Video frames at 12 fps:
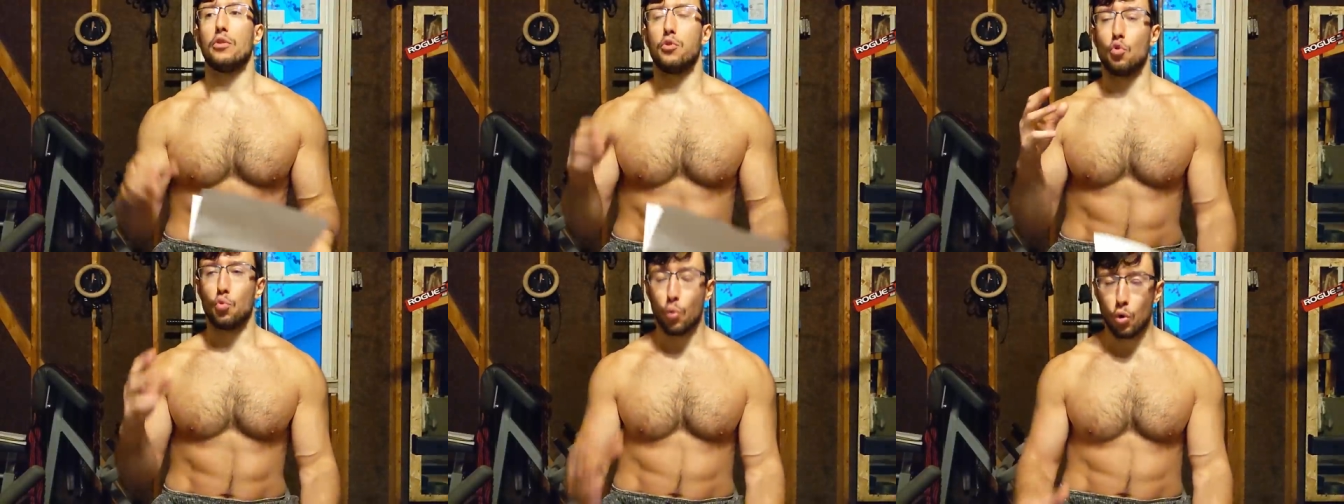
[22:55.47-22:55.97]

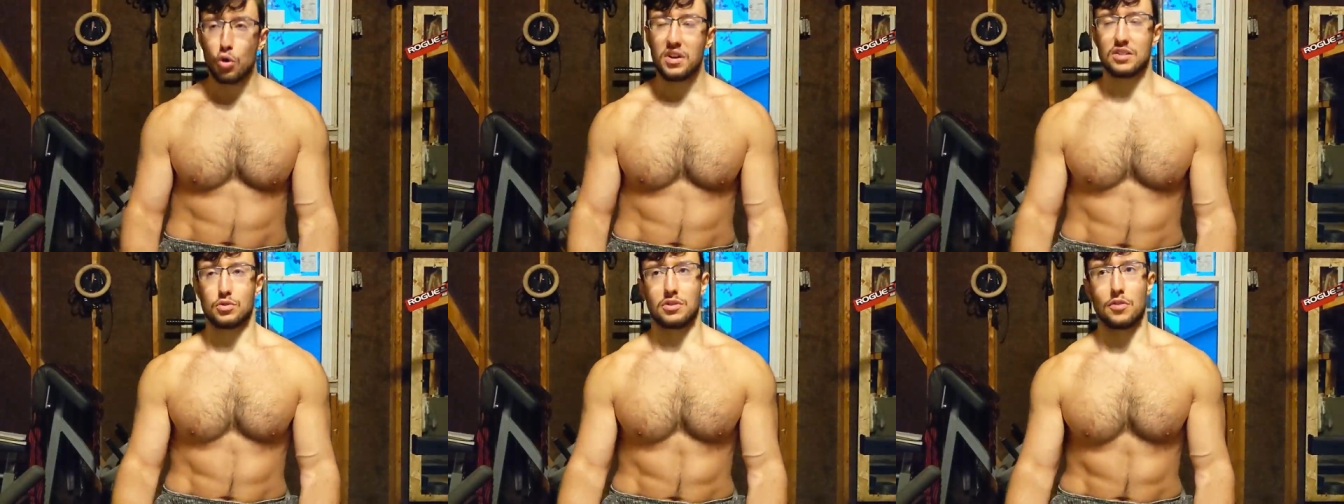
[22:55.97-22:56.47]
The
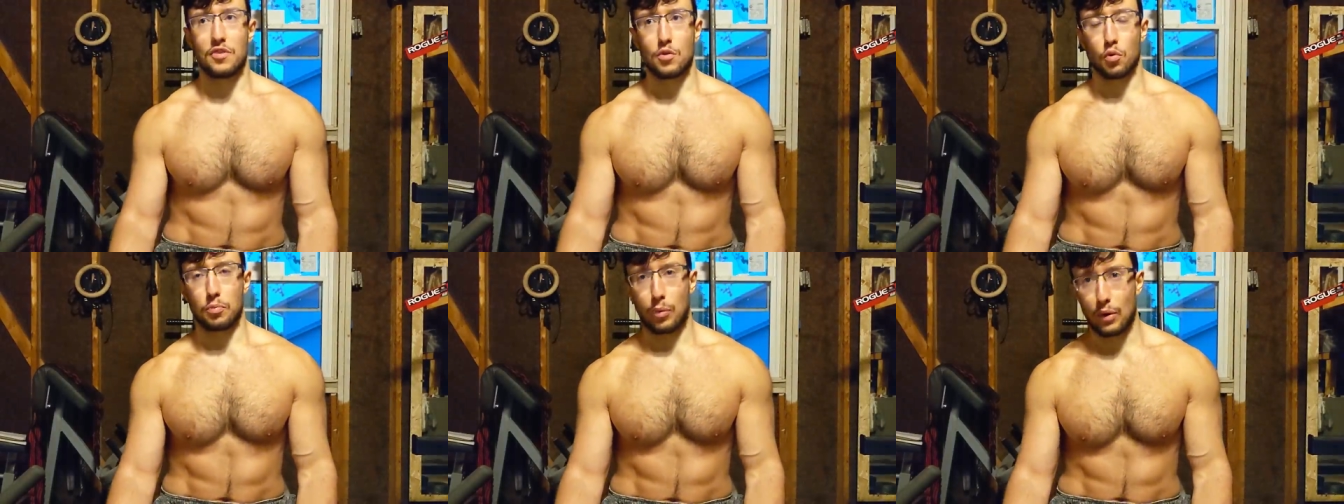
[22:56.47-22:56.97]
world is a
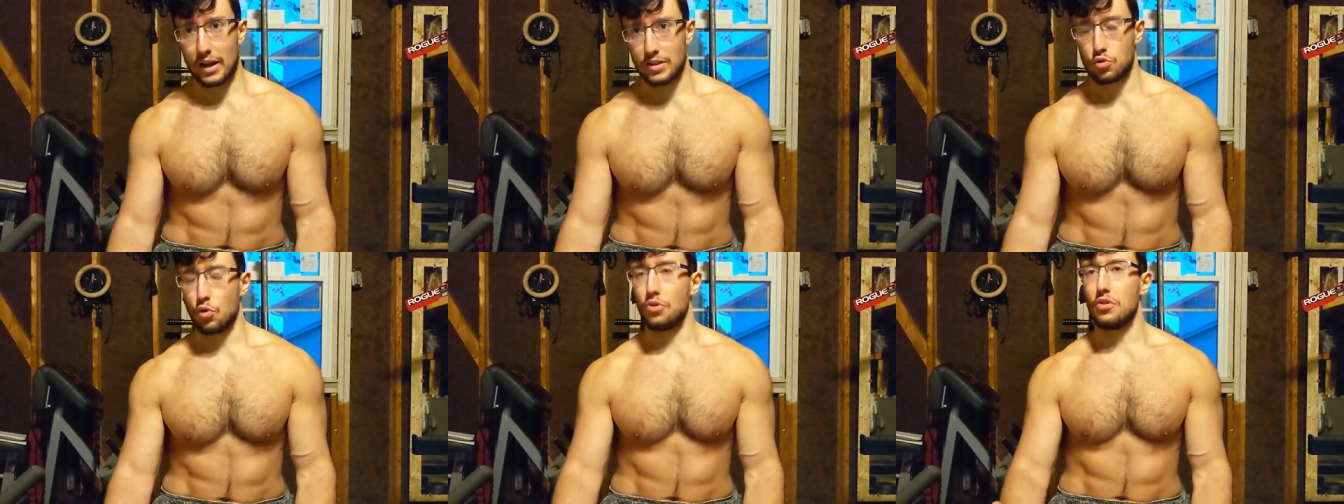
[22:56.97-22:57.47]
difficult
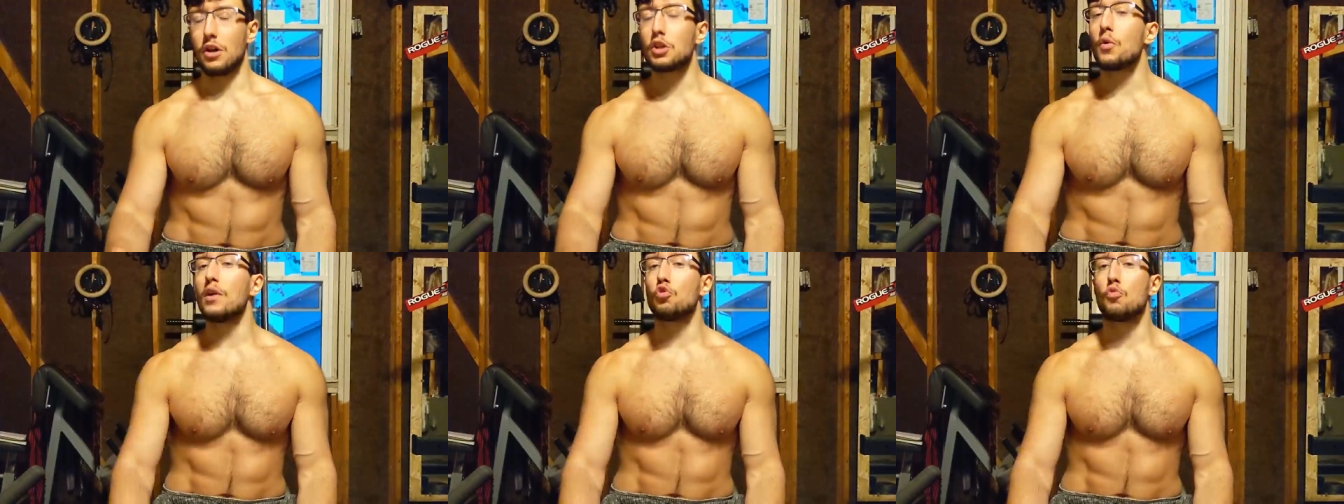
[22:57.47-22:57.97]
place. You're
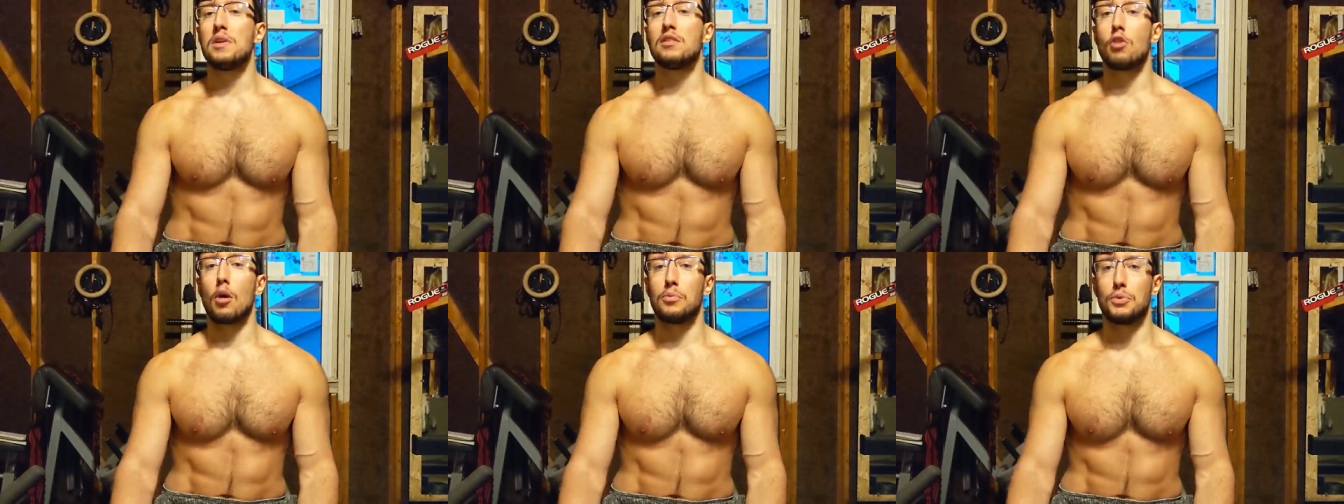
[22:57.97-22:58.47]
not going to be
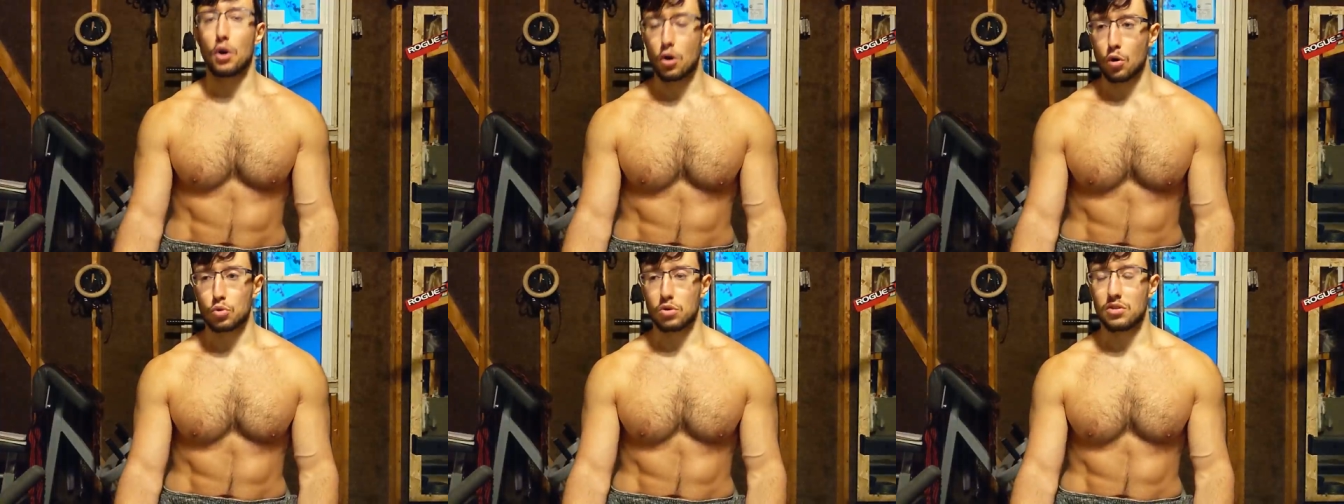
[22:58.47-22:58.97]
top
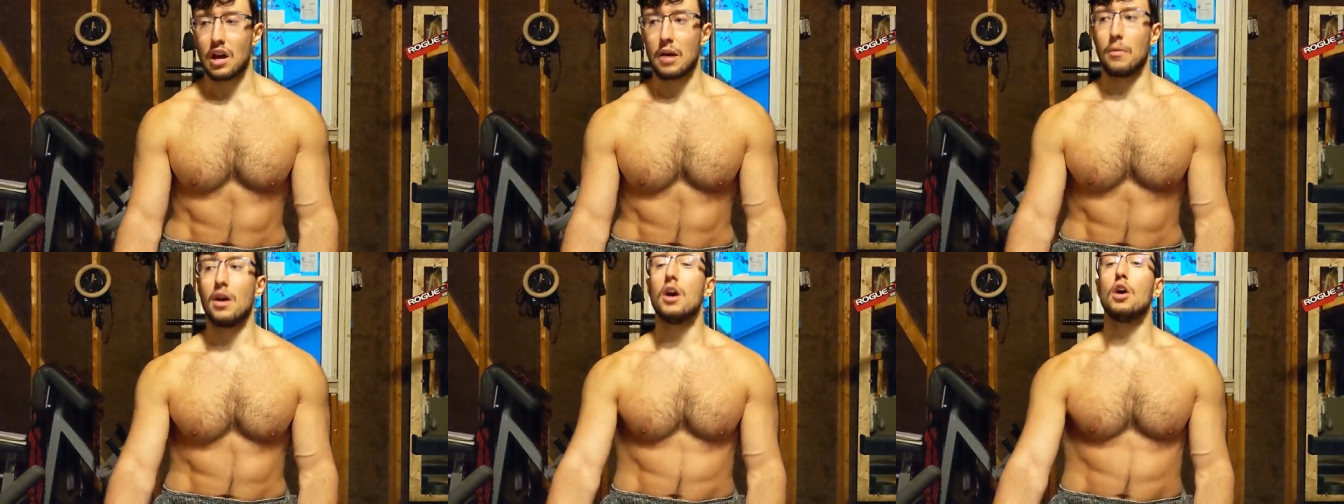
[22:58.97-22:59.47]
dog all the
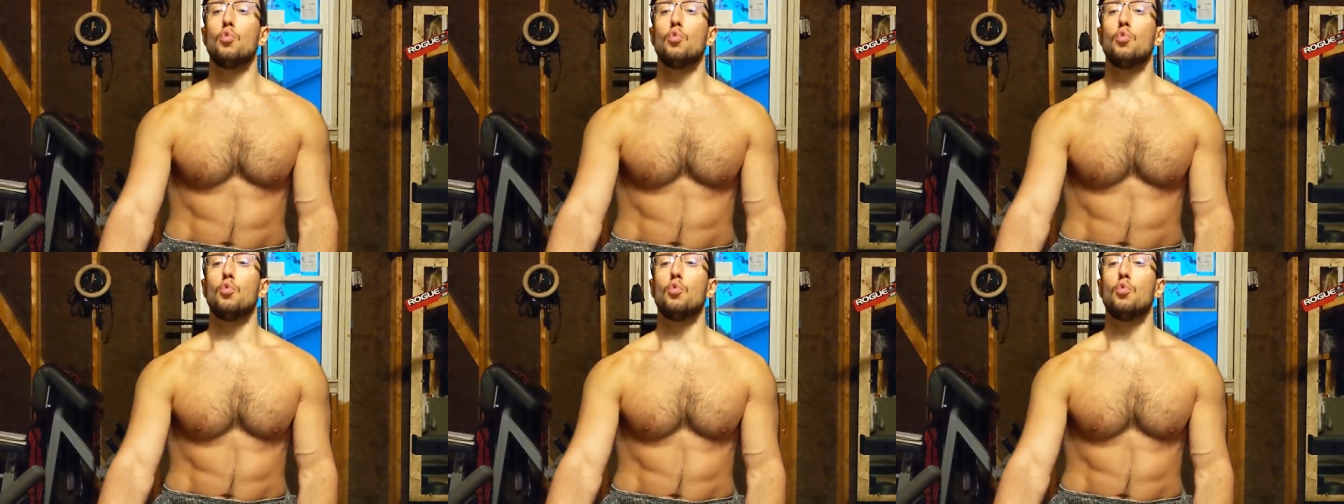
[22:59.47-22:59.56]
time.